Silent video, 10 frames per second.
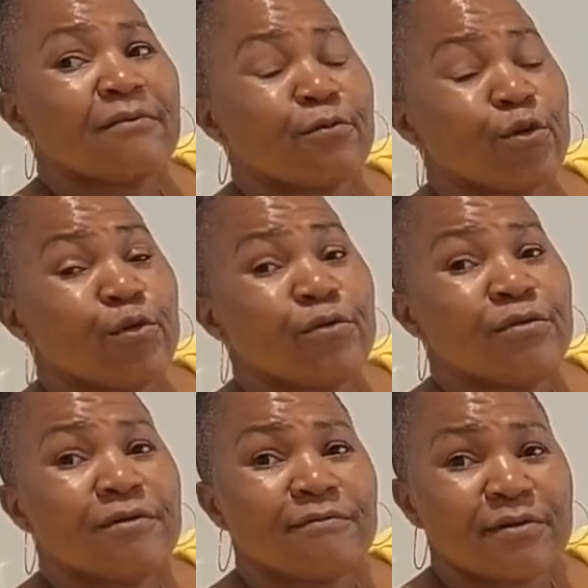For you
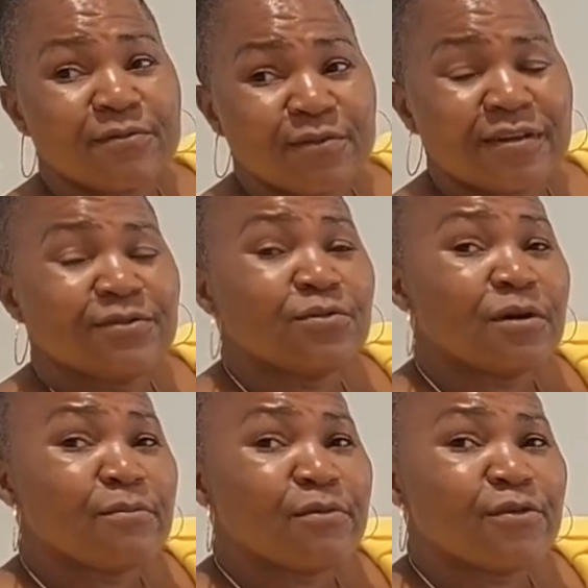or for your friends who
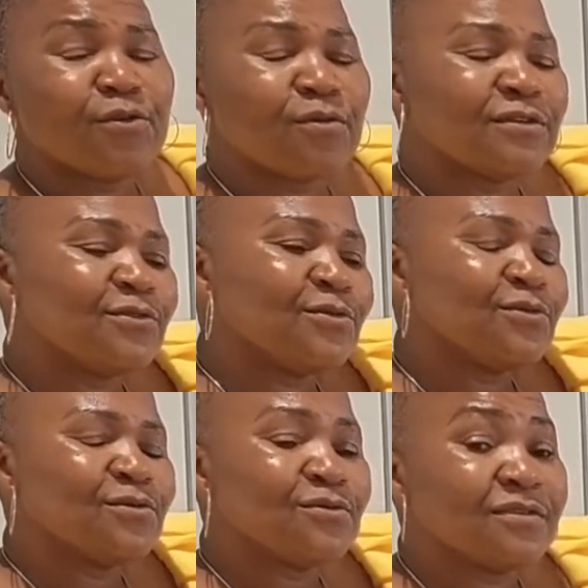are abroad who wants
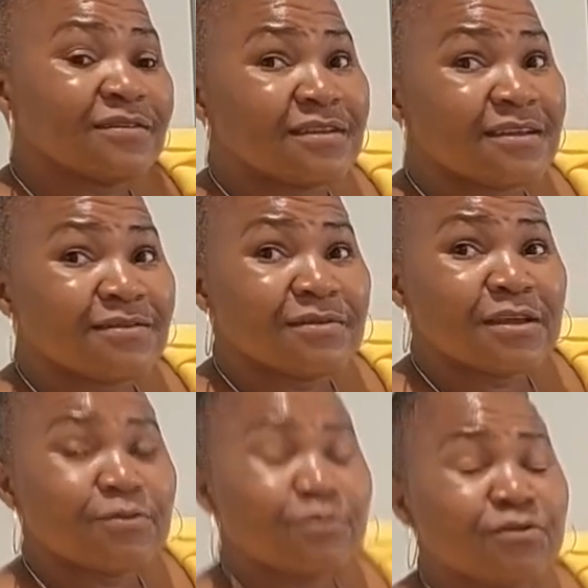to visit us, we
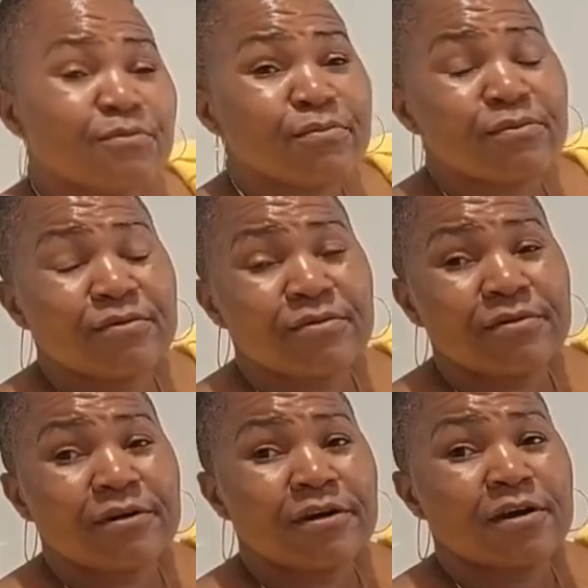can also book a
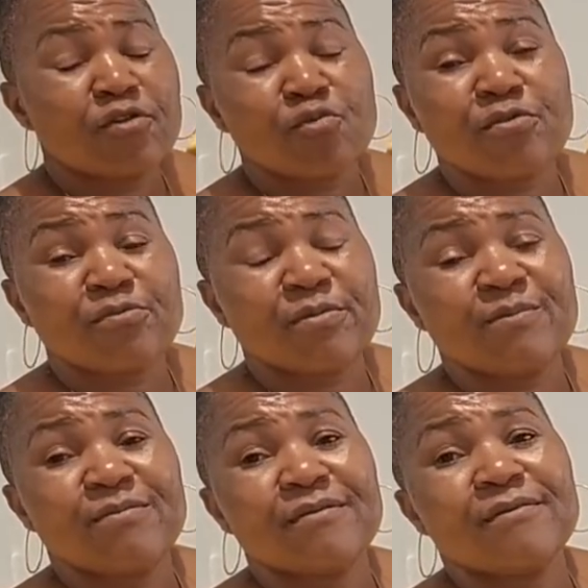group of
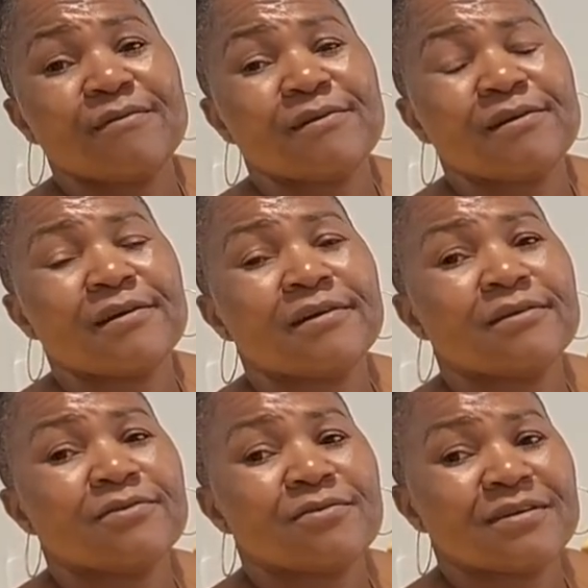people
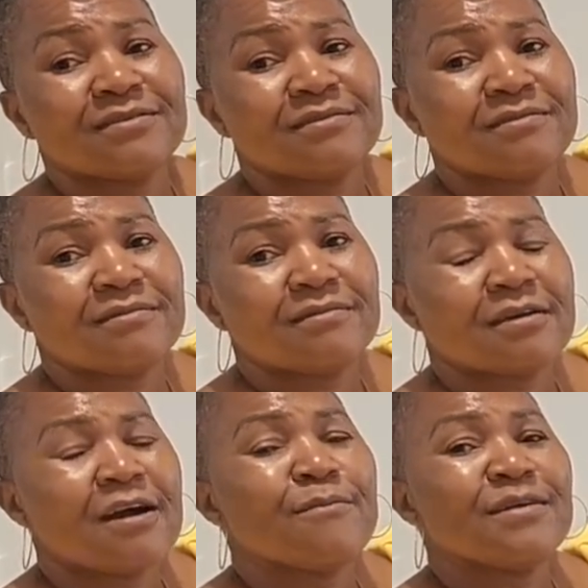who wants to
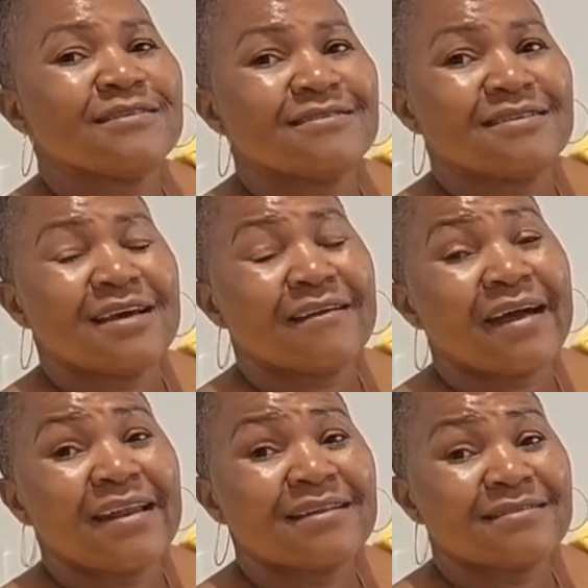come and see
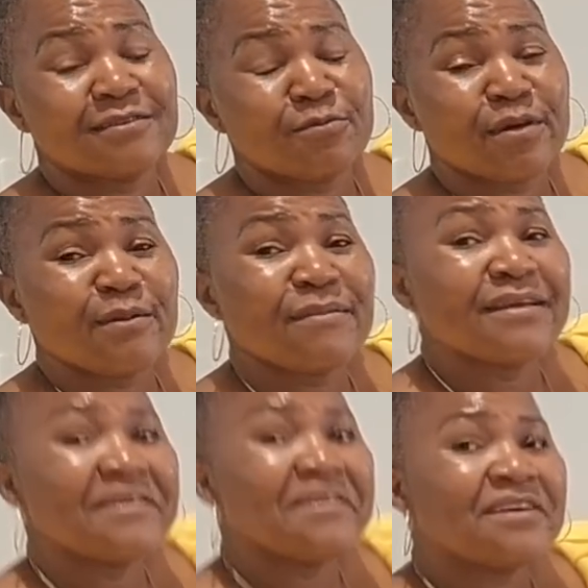around in
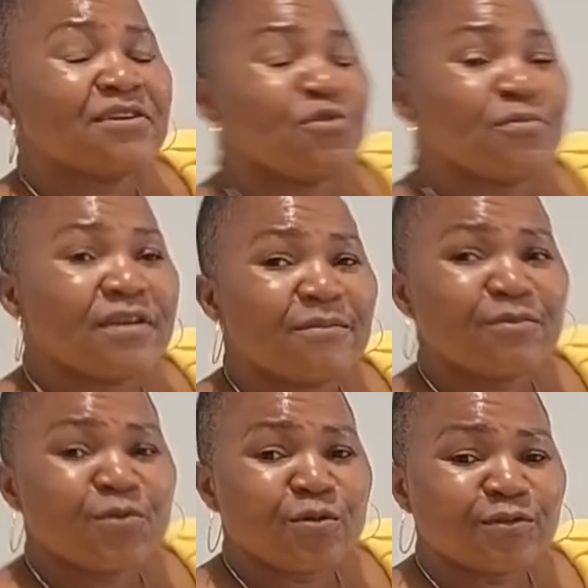Zimbabwe. We'll be
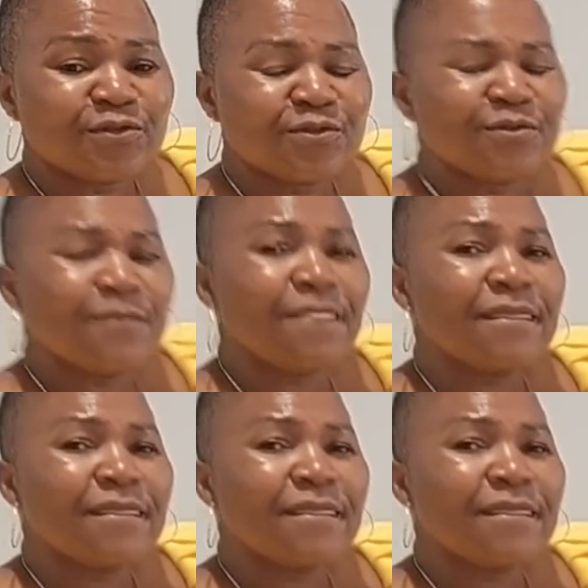happy to host you.